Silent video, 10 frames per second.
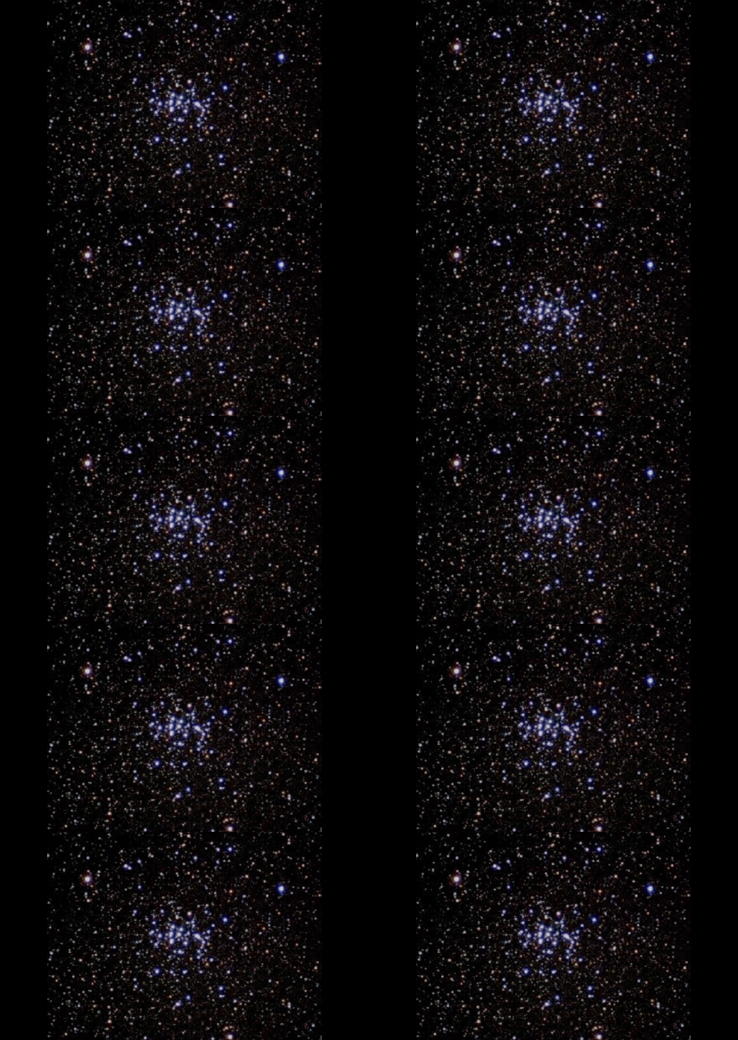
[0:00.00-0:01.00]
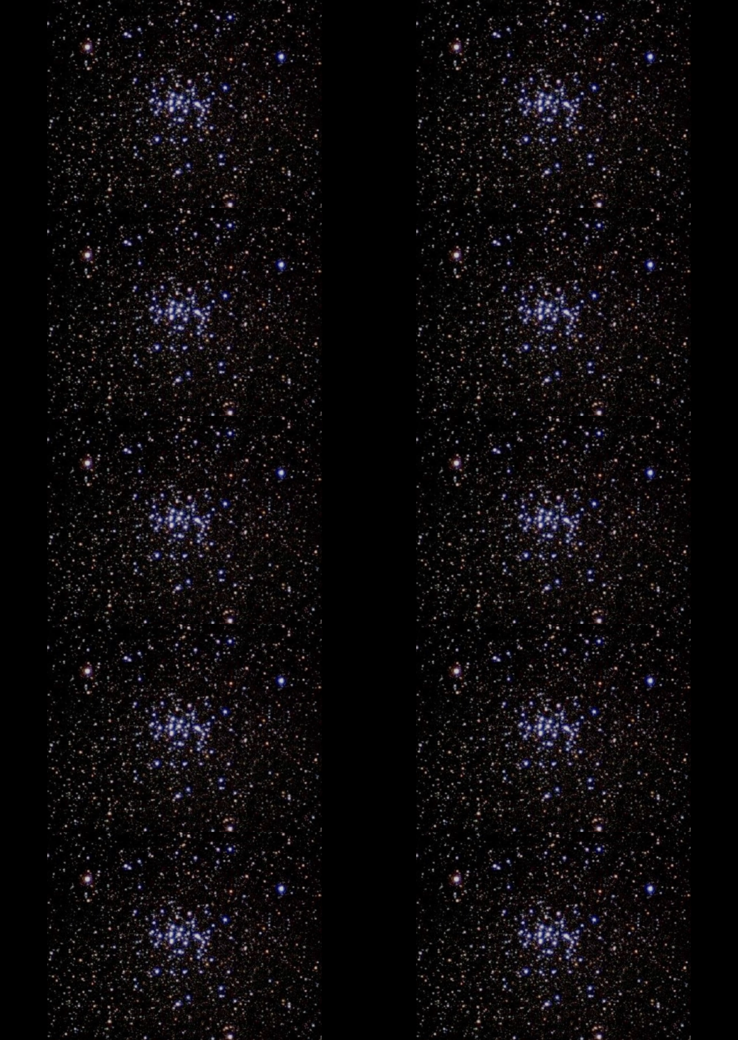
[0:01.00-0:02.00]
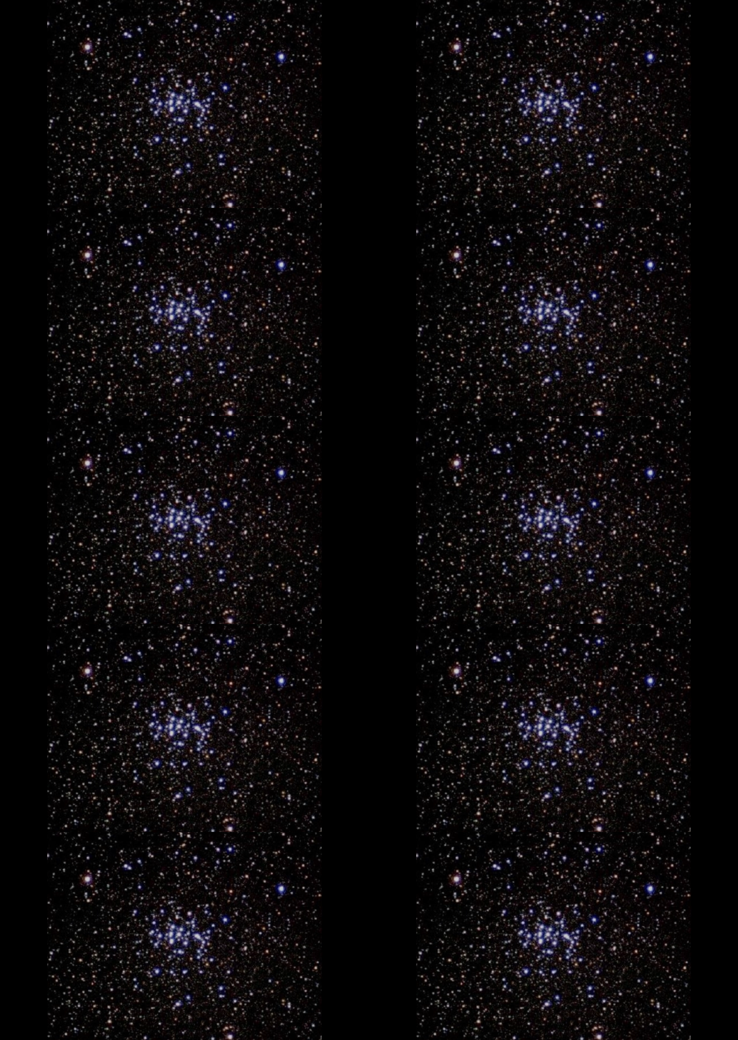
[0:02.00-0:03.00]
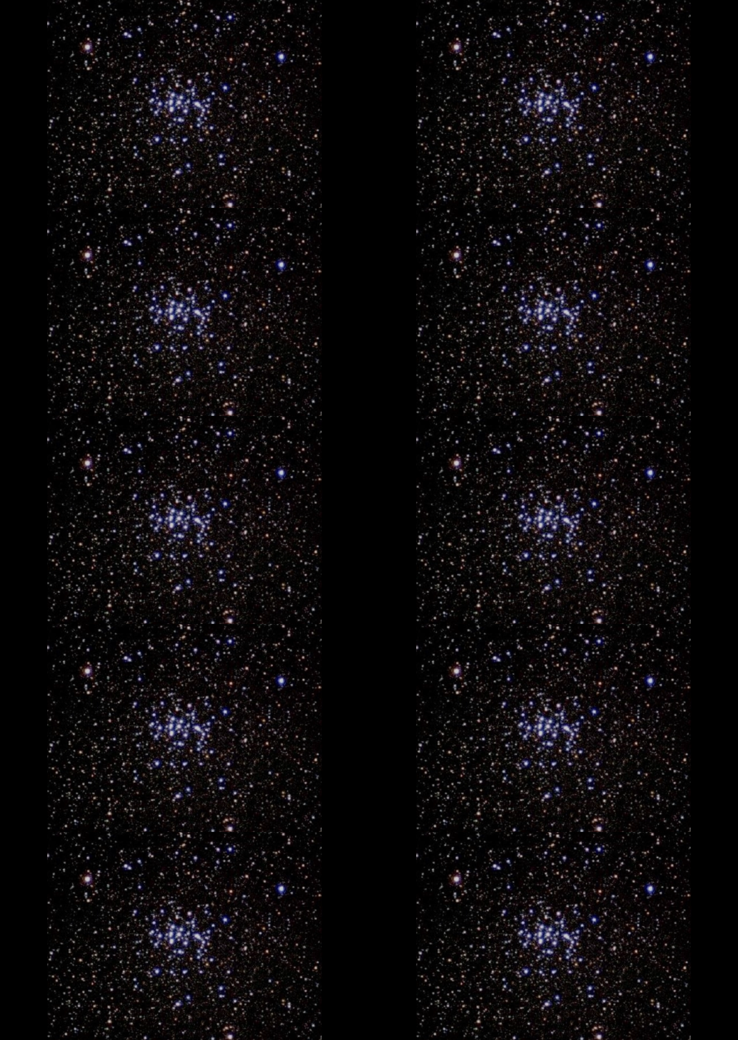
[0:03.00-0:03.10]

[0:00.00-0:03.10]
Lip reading: Nobody's mouth can be seen.